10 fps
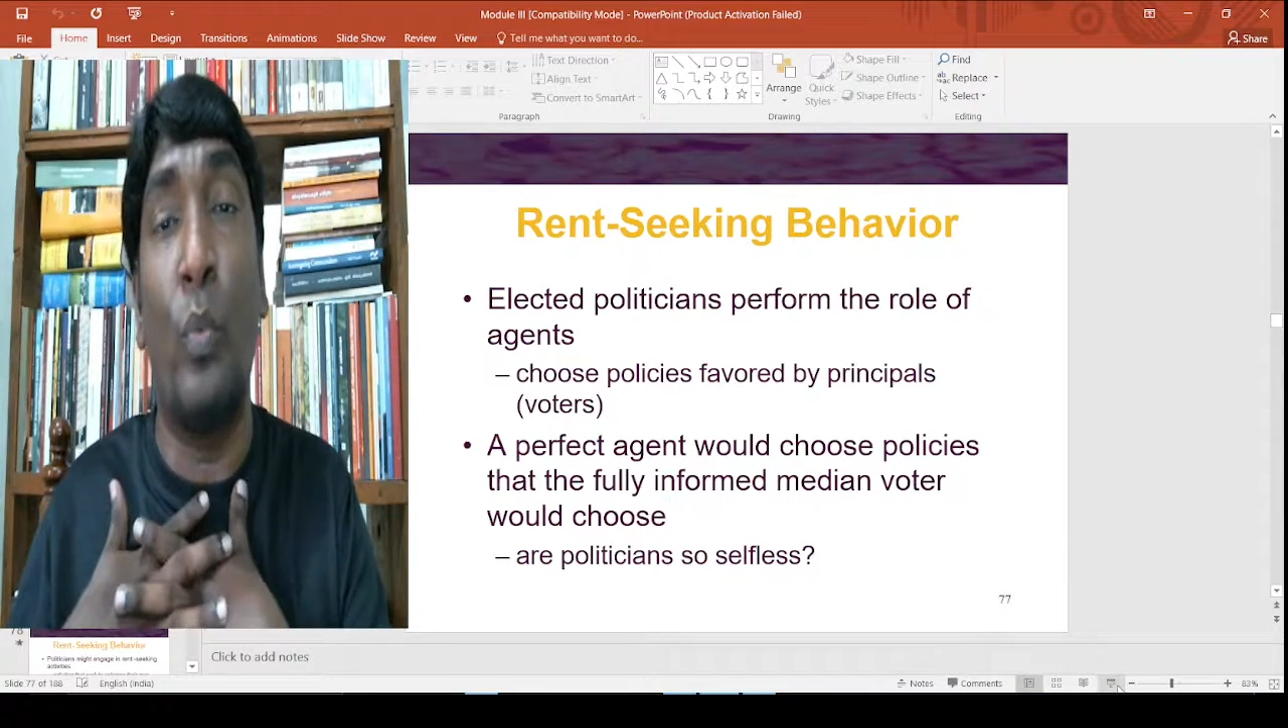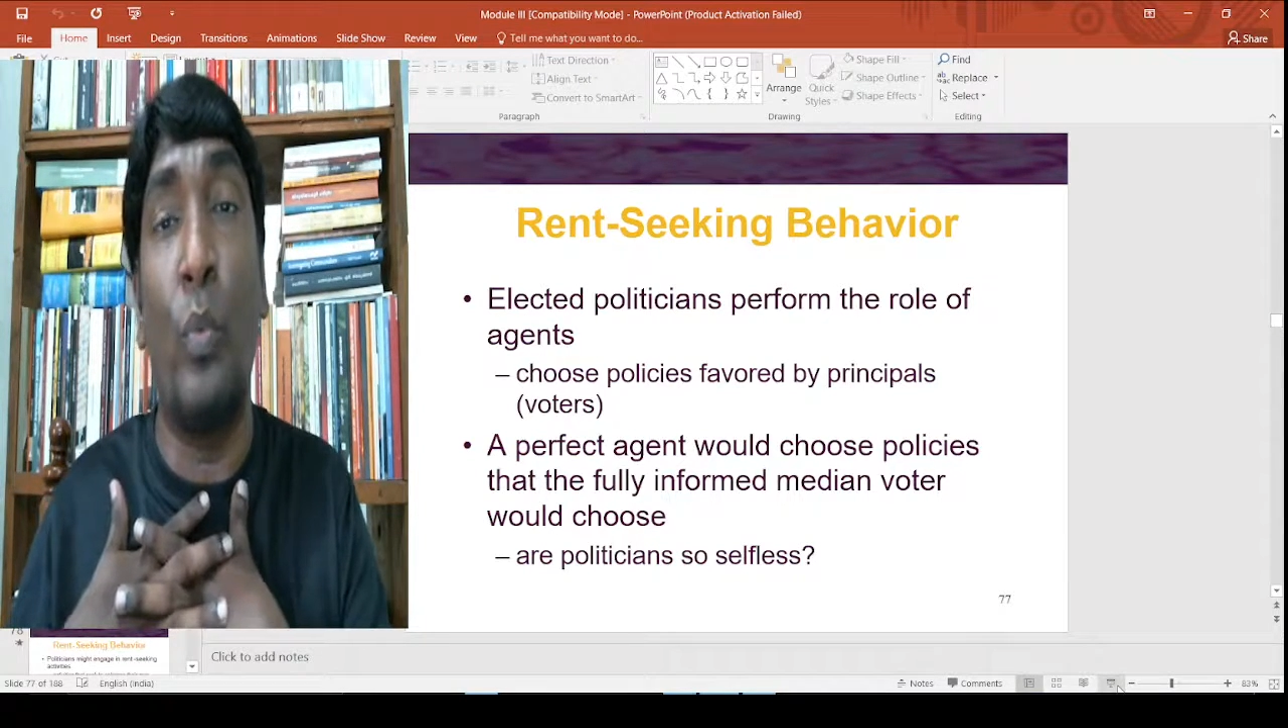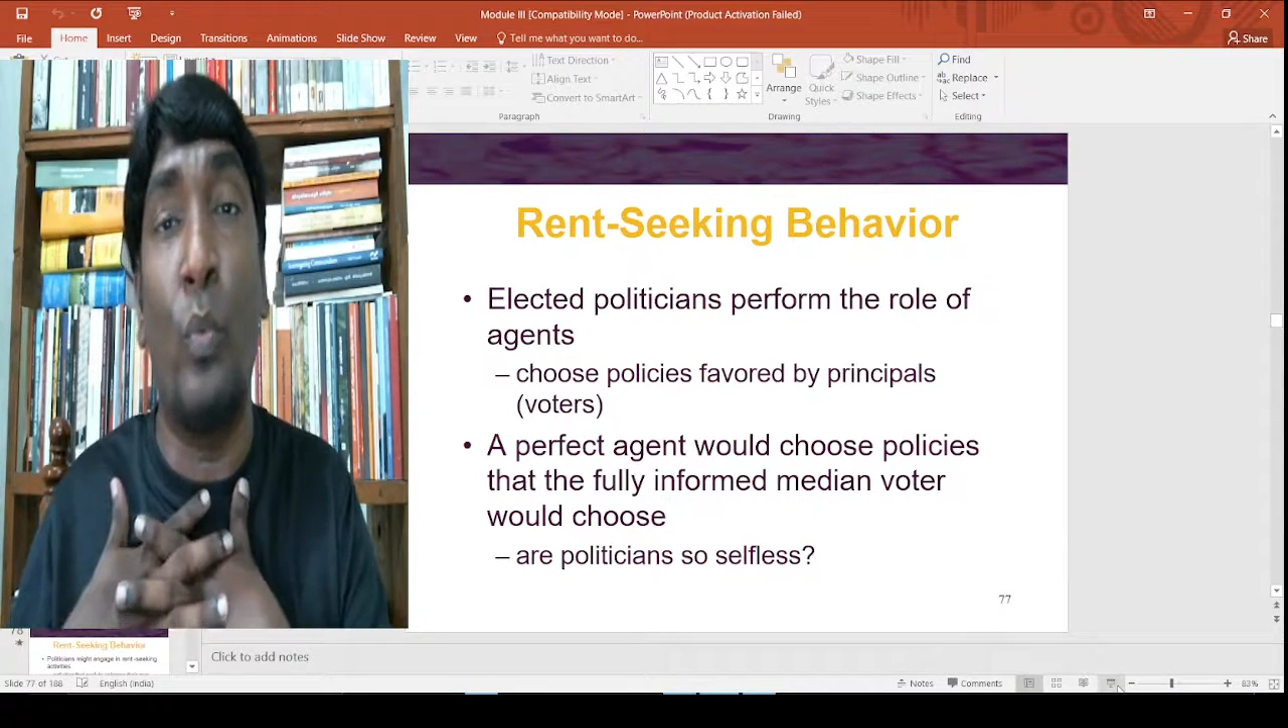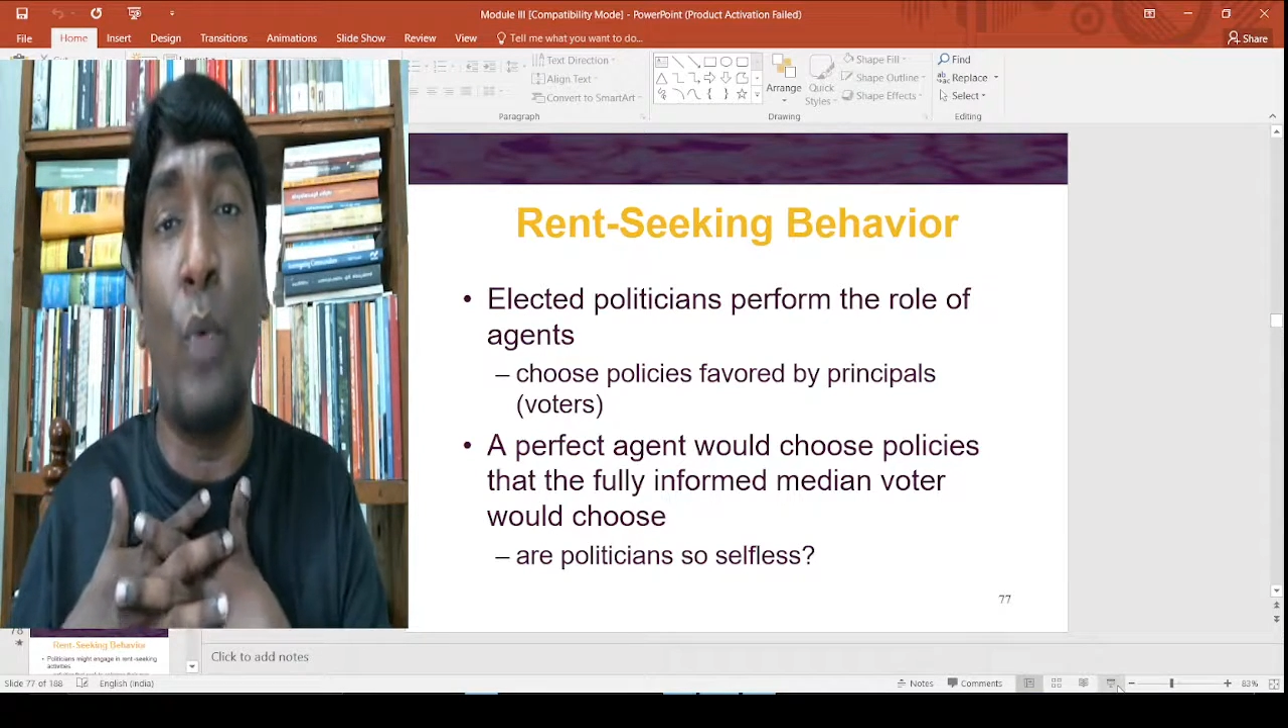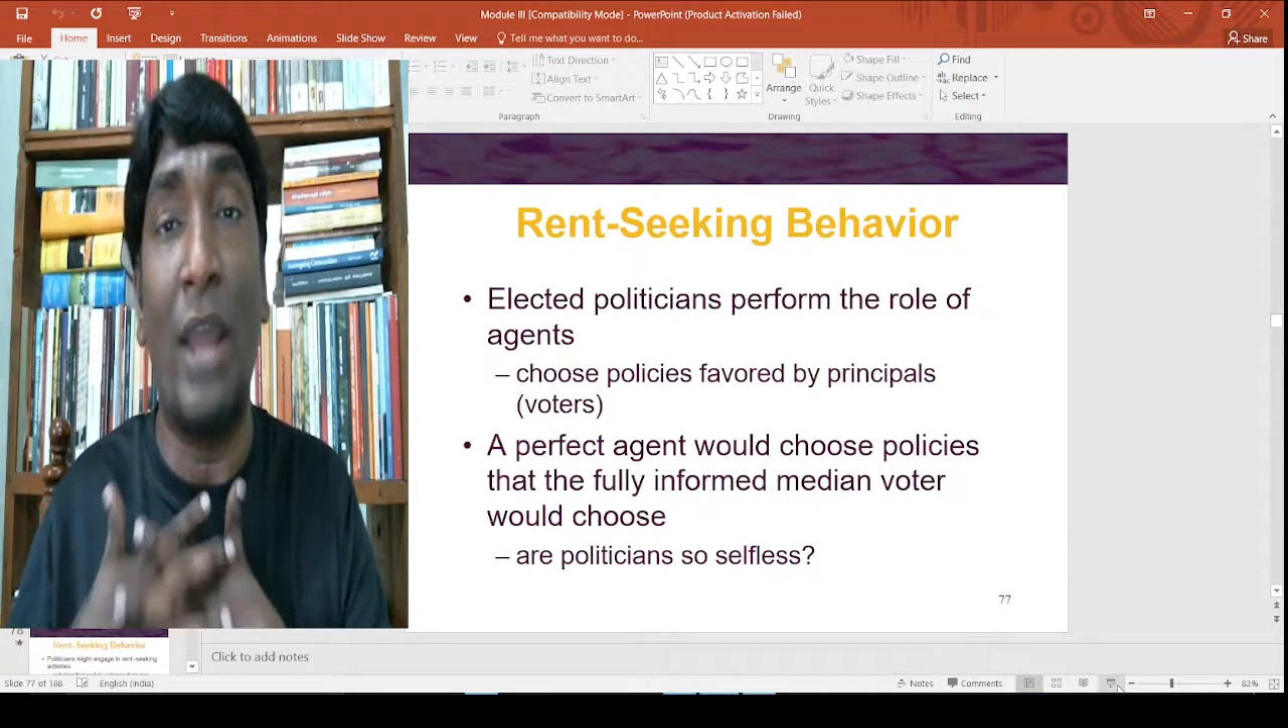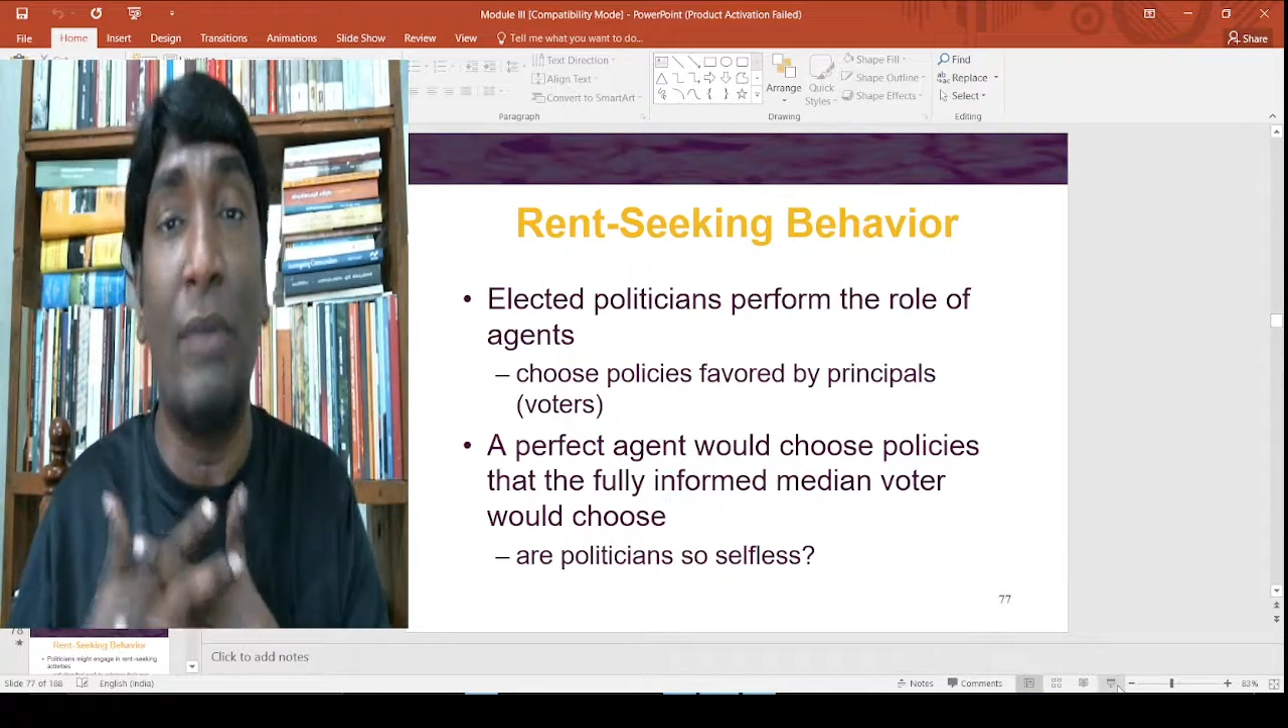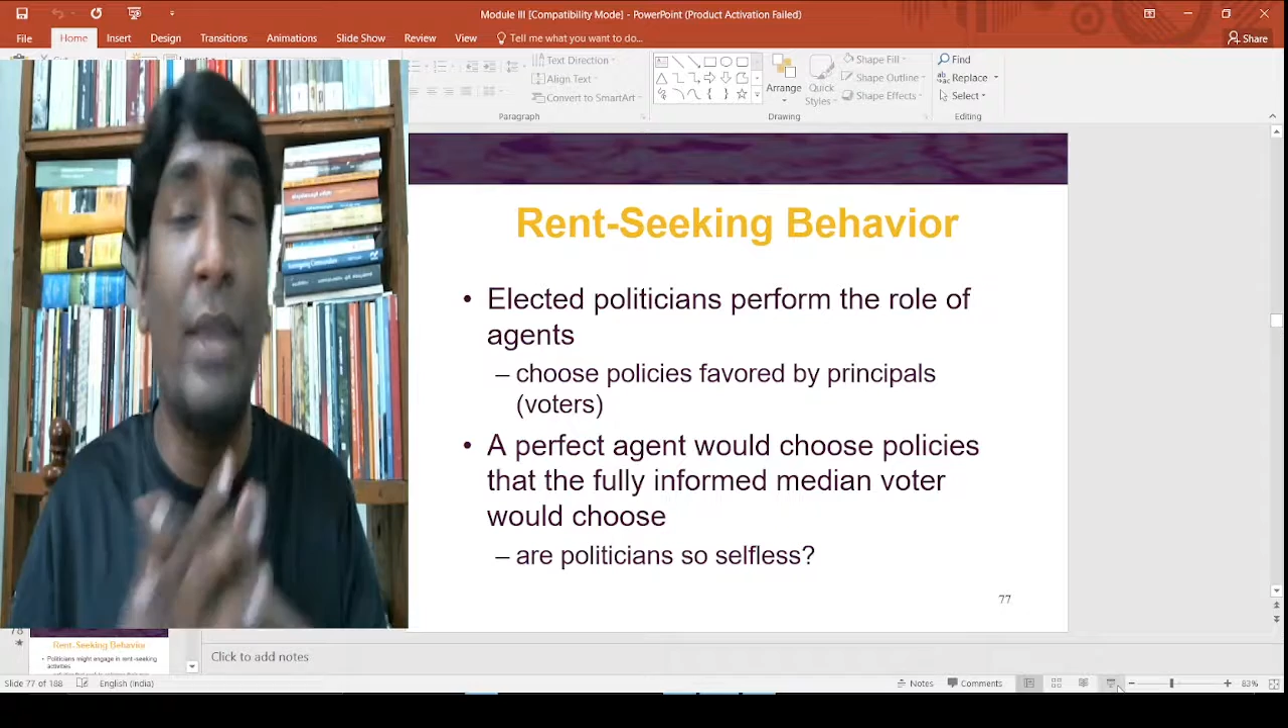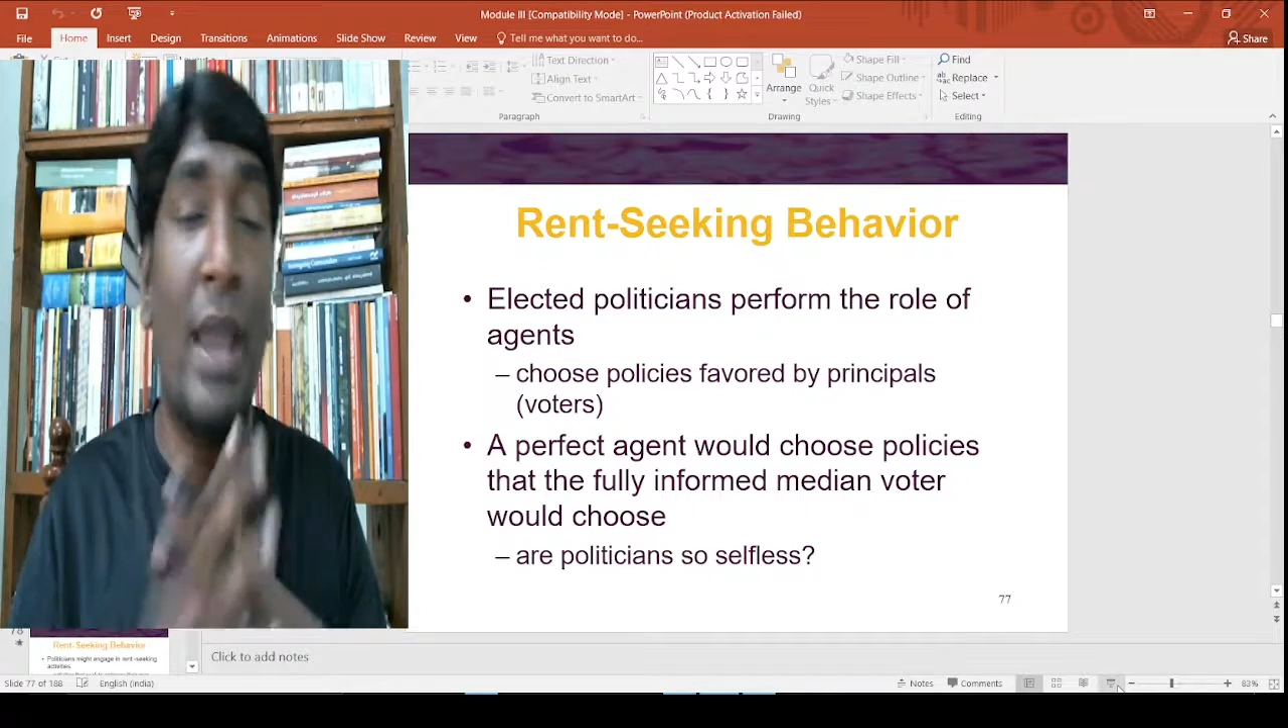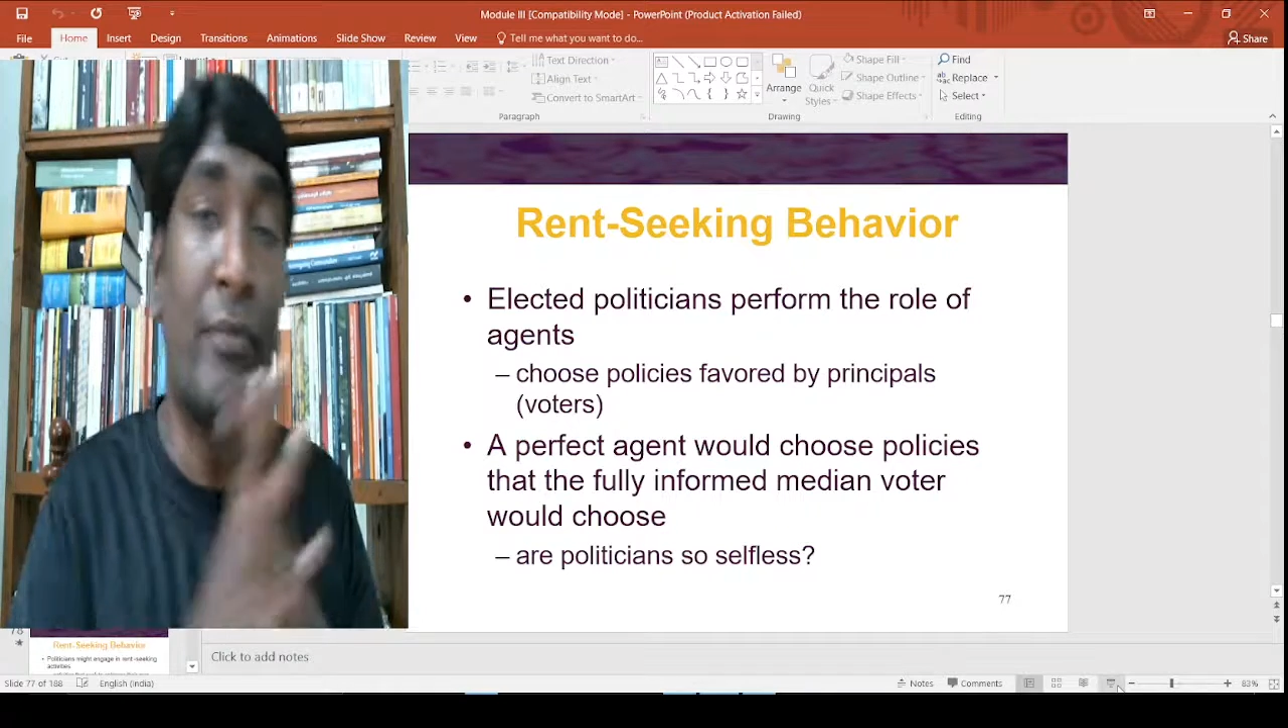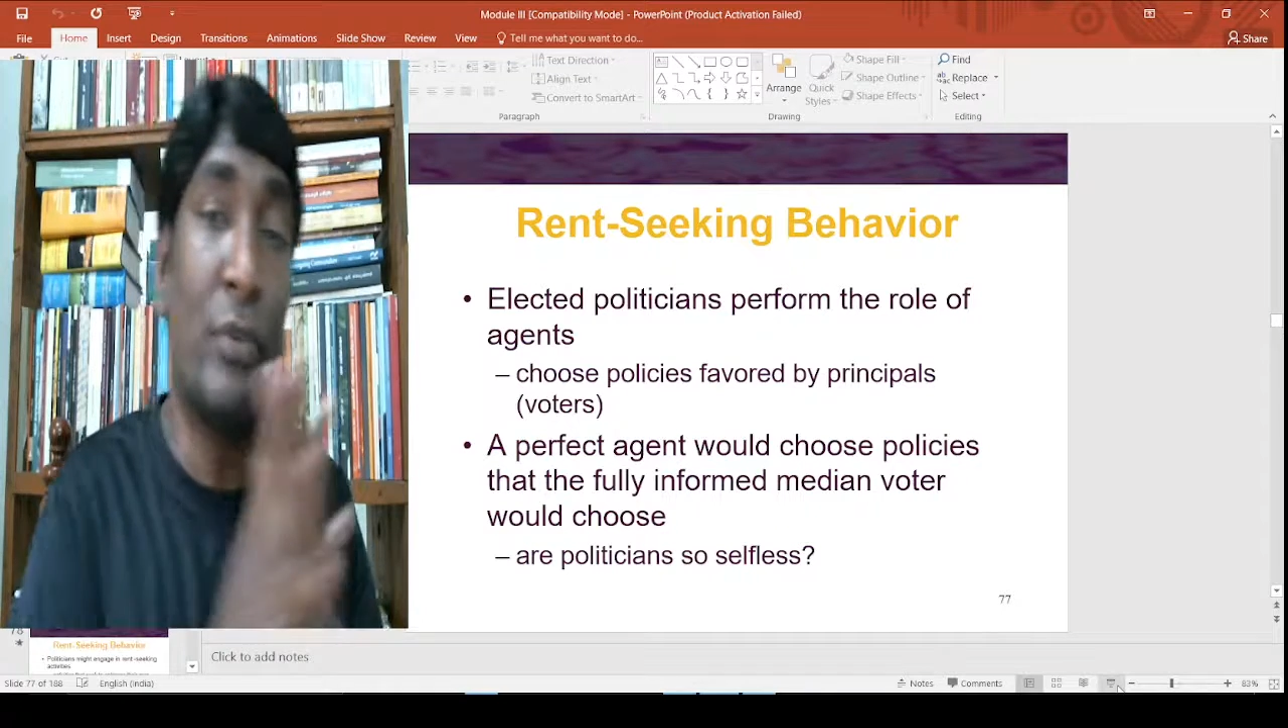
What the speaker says: why we have